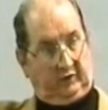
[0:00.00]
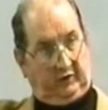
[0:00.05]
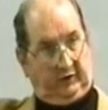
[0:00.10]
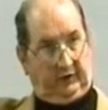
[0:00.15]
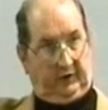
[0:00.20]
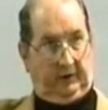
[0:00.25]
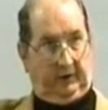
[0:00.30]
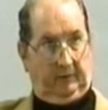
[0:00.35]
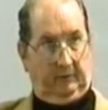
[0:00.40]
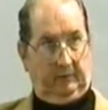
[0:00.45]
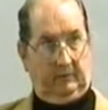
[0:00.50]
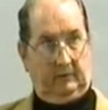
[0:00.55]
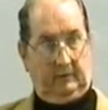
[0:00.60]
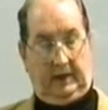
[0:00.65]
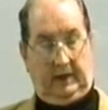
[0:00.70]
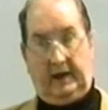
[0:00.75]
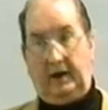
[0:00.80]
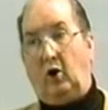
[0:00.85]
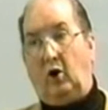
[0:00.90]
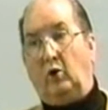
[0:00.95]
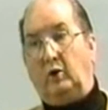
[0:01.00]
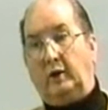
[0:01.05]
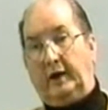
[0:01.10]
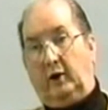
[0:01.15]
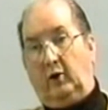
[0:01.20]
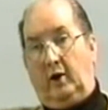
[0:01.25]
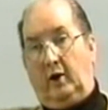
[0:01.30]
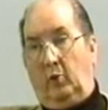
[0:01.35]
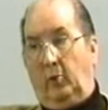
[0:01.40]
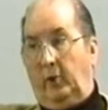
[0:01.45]
system. That whole
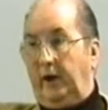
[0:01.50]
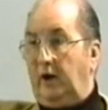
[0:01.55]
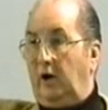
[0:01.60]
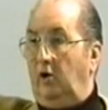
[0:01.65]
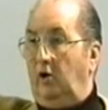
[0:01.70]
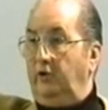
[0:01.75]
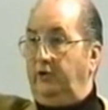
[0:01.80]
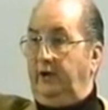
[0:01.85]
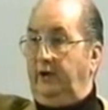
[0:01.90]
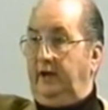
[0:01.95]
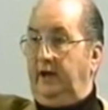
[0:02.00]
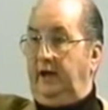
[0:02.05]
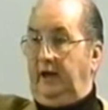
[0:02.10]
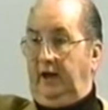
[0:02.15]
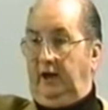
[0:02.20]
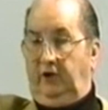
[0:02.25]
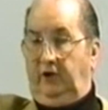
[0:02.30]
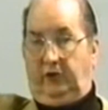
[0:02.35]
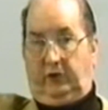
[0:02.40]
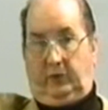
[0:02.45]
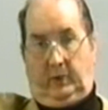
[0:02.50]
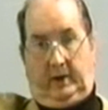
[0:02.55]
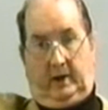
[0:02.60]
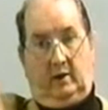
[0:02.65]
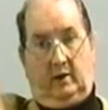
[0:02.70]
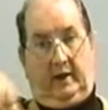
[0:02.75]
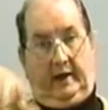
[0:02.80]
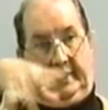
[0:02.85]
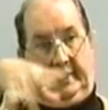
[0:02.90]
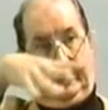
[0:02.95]
area we call today
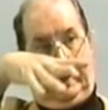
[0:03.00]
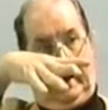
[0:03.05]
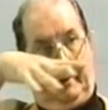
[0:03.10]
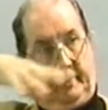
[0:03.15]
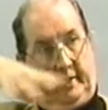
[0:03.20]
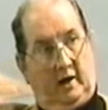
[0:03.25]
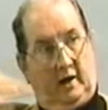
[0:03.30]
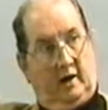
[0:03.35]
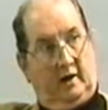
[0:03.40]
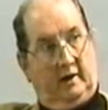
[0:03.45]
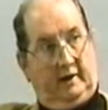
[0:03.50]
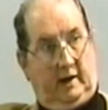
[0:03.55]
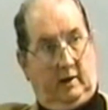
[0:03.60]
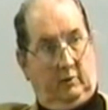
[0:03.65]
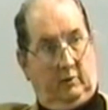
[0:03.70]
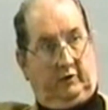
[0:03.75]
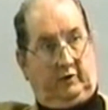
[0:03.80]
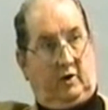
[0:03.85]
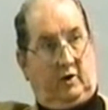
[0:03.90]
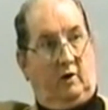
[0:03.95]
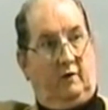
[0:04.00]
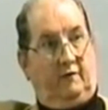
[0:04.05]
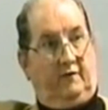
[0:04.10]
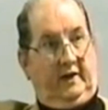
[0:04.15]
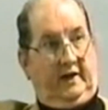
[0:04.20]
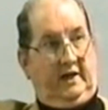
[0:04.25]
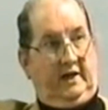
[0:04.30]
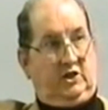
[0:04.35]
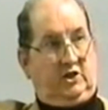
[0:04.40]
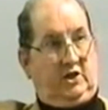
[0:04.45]
Israel and Lebanon, that was called
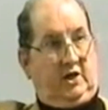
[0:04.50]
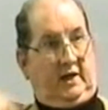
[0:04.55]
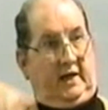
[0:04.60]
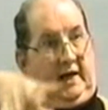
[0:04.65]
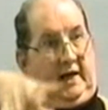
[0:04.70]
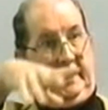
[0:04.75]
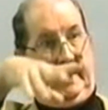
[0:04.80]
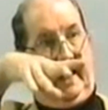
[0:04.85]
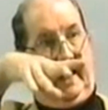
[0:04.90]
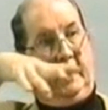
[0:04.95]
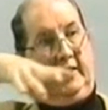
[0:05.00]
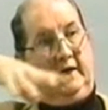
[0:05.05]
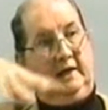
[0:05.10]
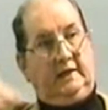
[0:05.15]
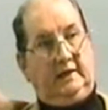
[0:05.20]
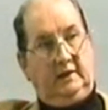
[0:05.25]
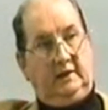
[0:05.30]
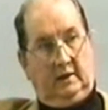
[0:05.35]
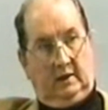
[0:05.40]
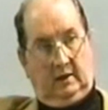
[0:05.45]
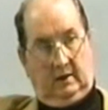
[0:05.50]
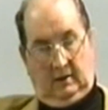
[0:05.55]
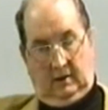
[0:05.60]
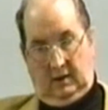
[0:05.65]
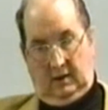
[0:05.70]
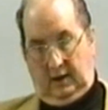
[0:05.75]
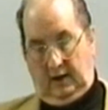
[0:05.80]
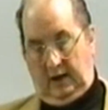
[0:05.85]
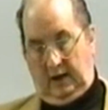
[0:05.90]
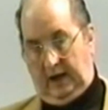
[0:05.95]
Phoenicia, Cana.
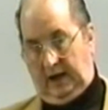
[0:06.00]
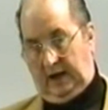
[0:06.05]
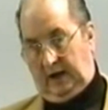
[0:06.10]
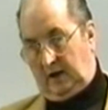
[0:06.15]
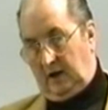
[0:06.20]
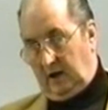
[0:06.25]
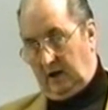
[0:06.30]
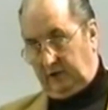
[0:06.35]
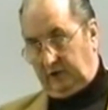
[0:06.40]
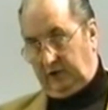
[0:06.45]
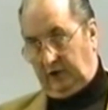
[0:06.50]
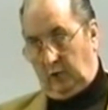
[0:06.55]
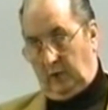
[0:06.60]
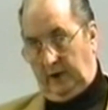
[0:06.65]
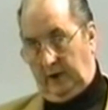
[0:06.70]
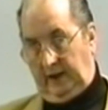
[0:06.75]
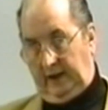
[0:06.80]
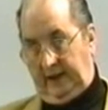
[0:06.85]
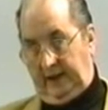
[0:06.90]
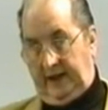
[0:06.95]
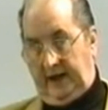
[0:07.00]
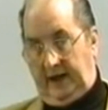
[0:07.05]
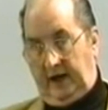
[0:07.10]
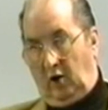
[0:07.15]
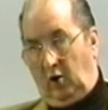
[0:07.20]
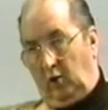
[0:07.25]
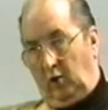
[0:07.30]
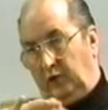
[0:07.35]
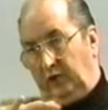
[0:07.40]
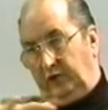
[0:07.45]
And consequently, that
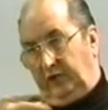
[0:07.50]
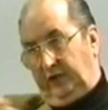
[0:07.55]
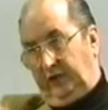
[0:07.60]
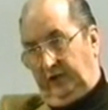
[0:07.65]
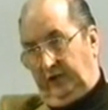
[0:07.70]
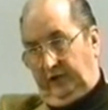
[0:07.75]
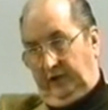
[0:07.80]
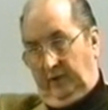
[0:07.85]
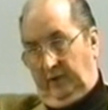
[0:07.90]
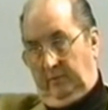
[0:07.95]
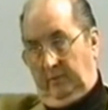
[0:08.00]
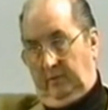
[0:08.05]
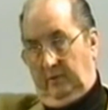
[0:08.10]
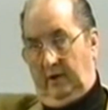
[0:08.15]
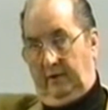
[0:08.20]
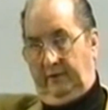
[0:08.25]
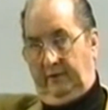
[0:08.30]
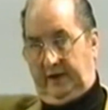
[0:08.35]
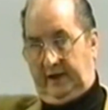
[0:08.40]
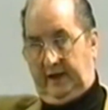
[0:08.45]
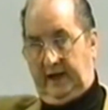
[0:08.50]
whole system of the